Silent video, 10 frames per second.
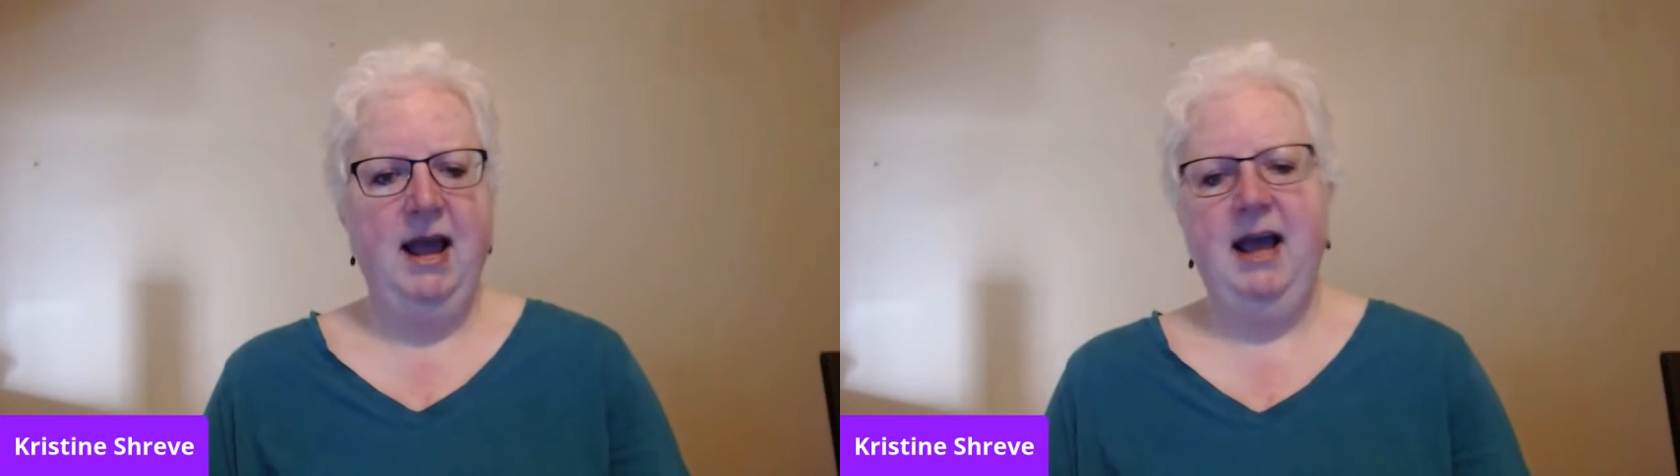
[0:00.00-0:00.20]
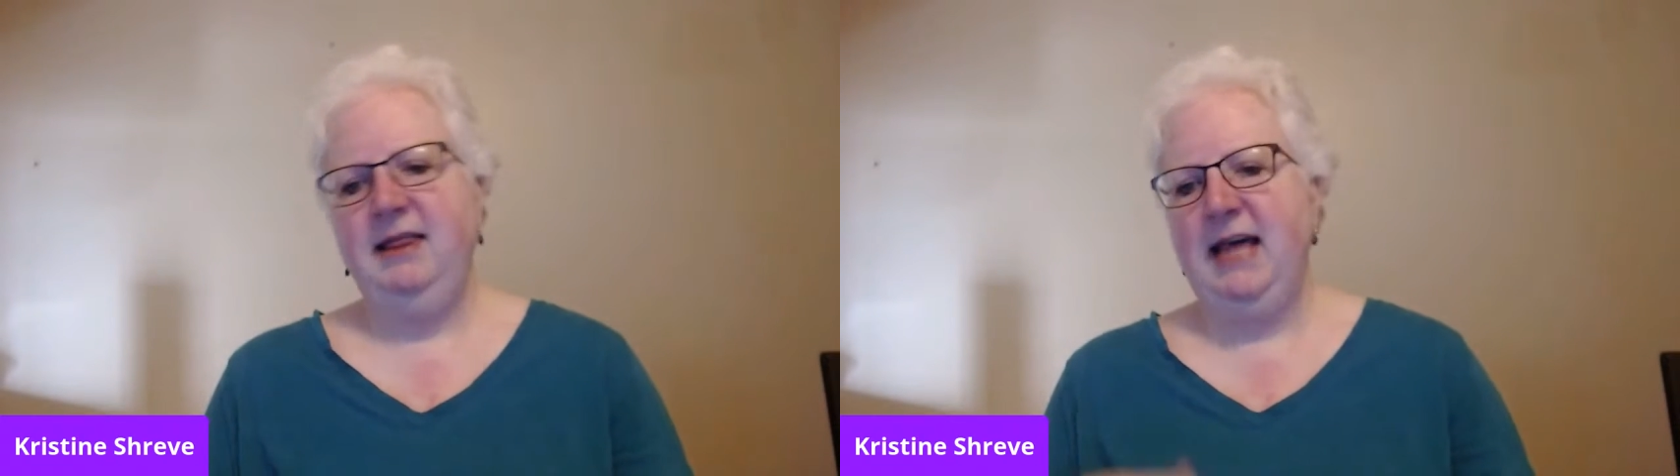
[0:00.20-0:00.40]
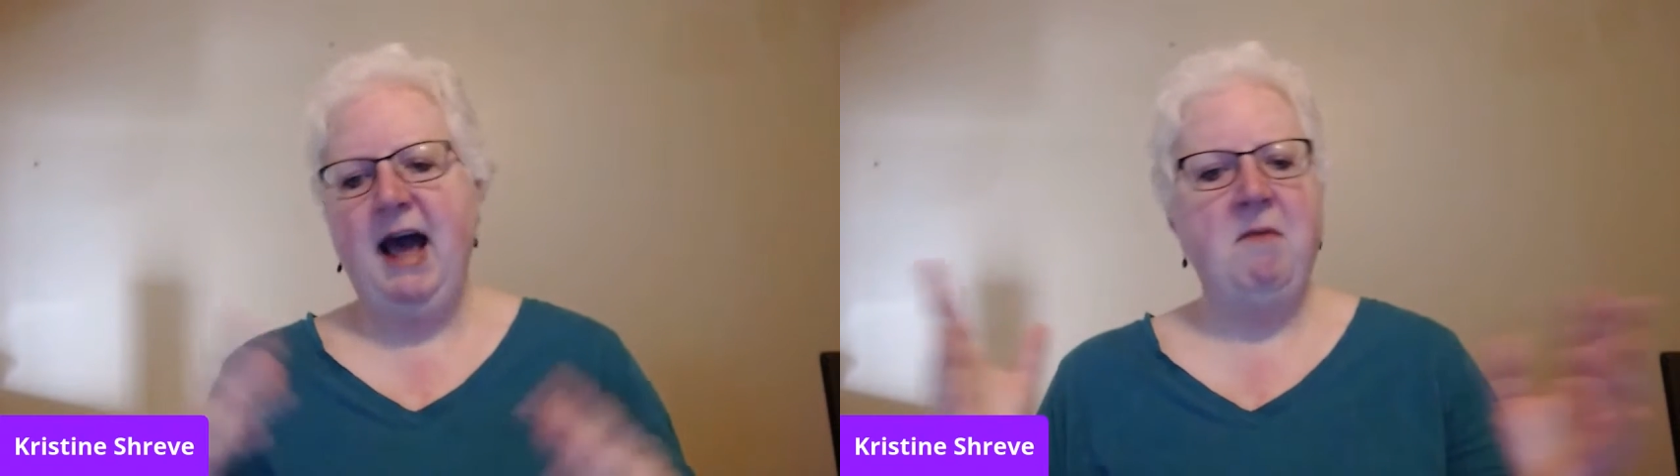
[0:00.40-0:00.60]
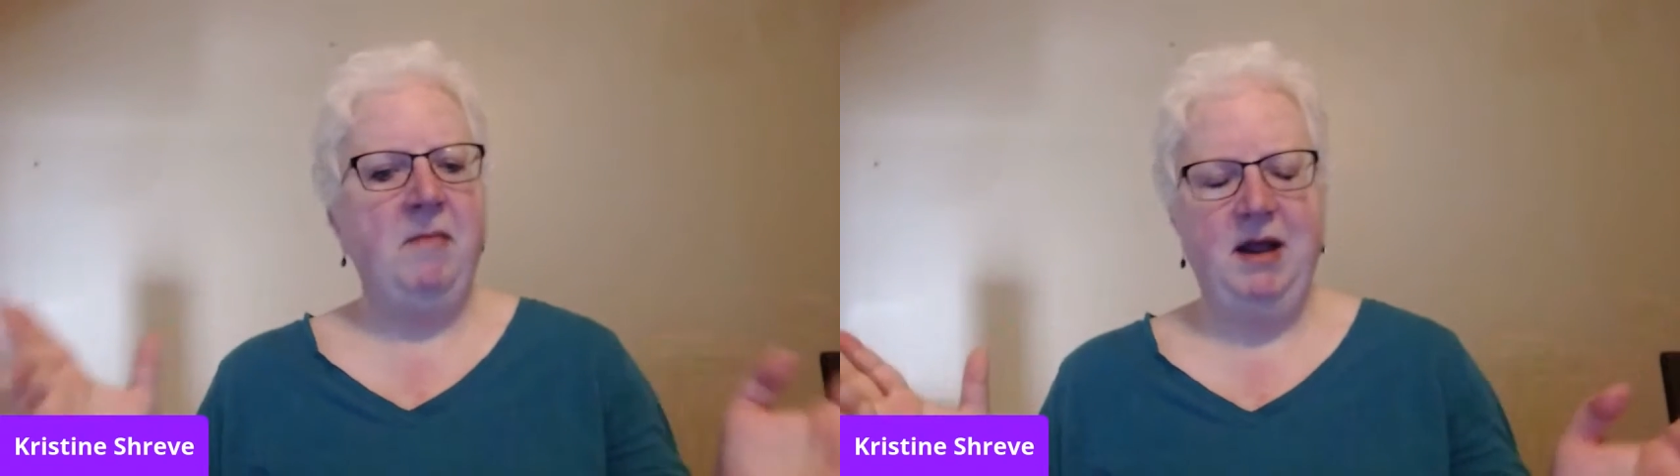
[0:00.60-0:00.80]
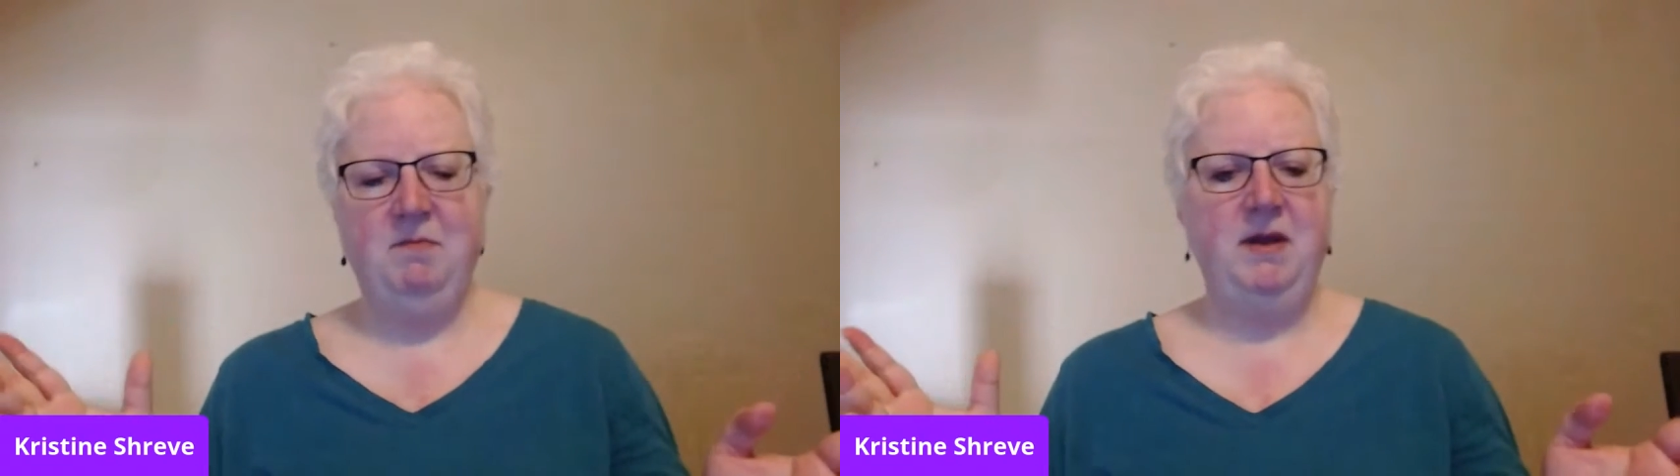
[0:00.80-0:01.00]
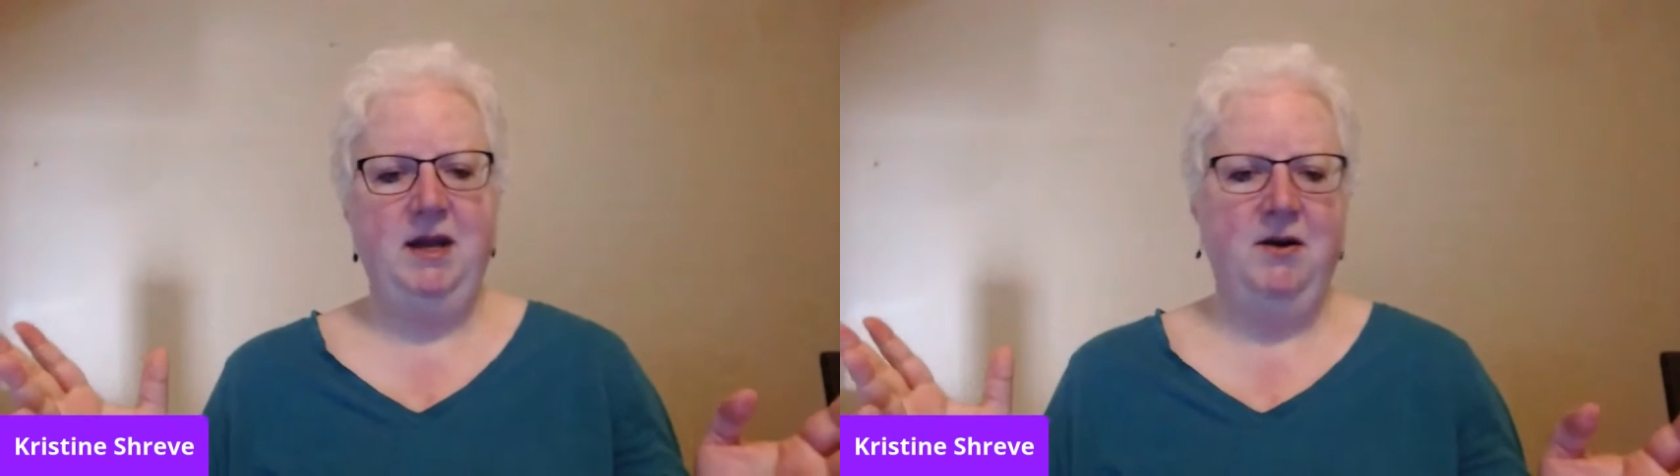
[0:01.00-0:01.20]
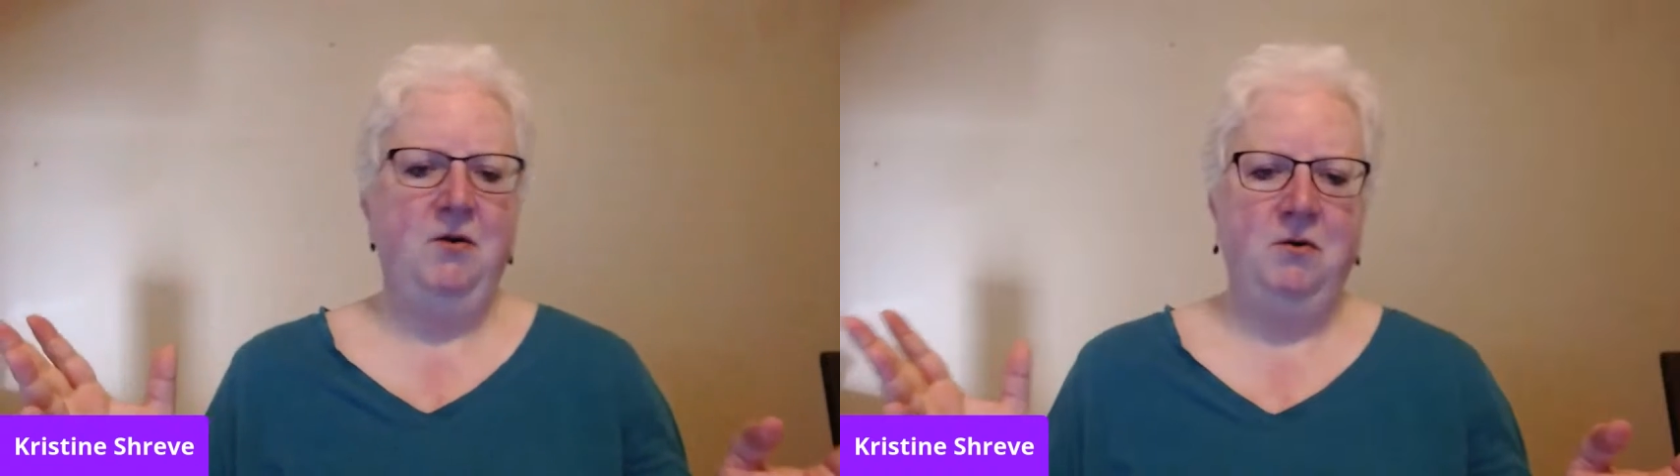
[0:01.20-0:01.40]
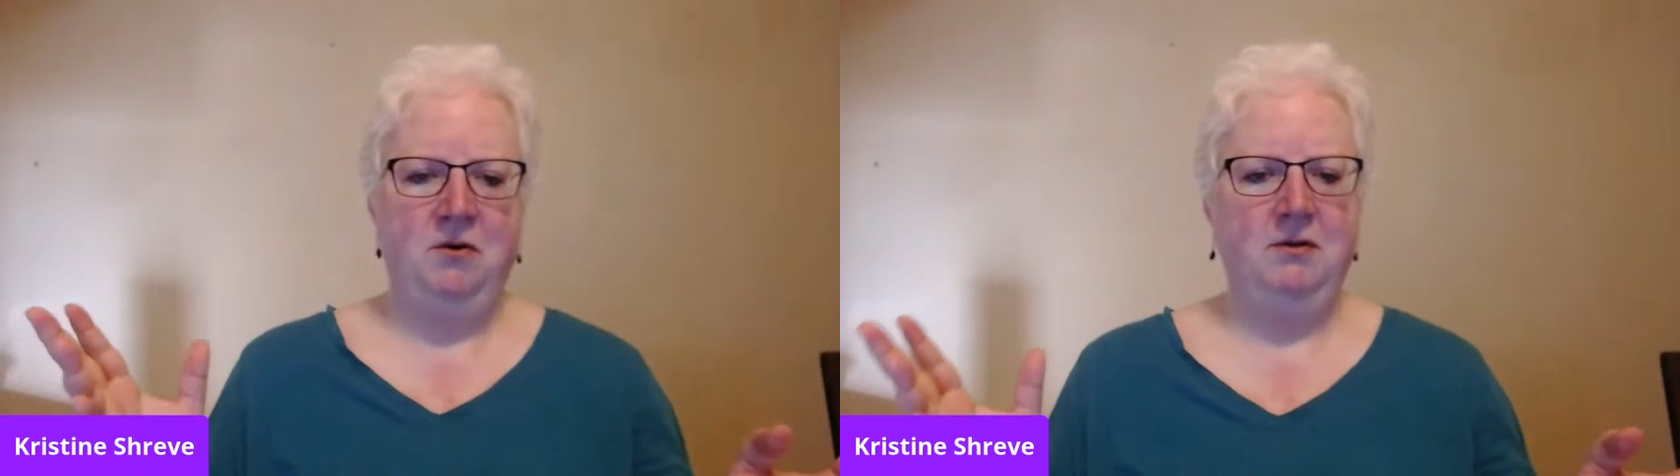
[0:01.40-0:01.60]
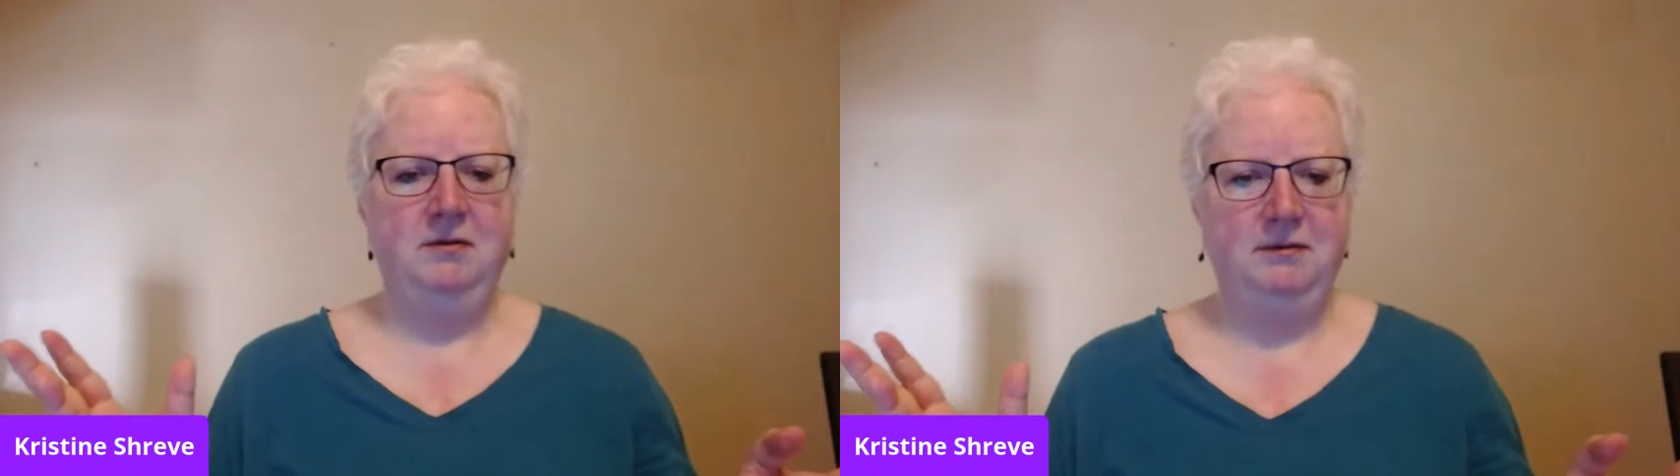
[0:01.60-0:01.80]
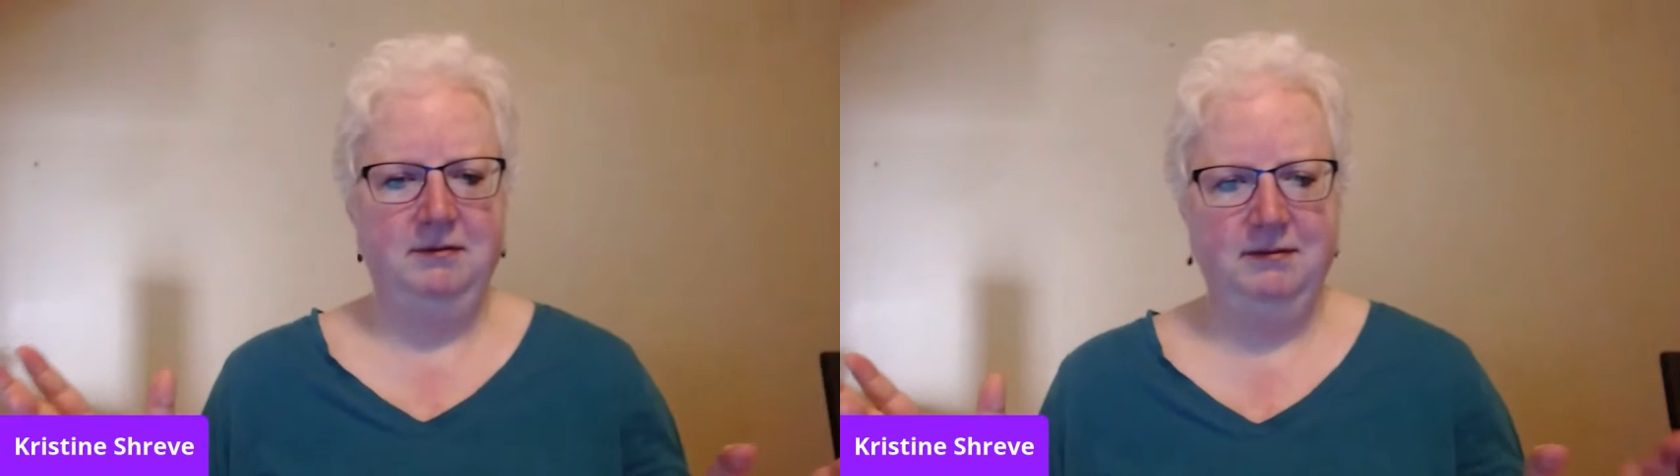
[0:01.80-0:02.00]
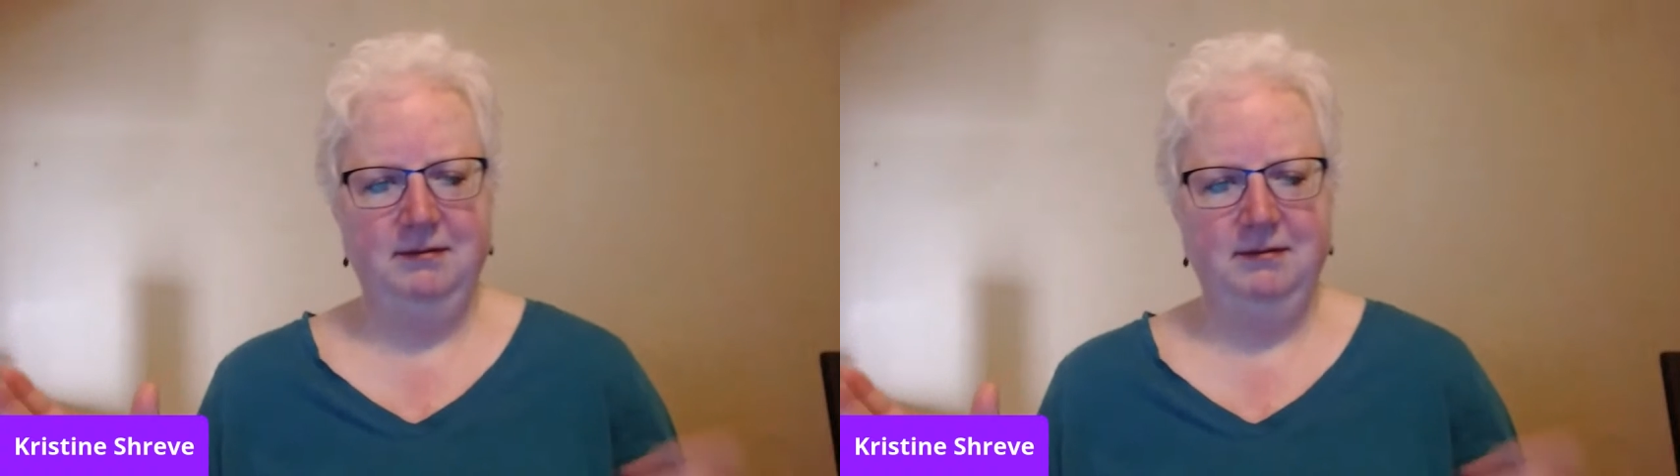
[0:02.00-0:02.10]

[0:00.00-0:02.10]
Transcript: And that might be a whole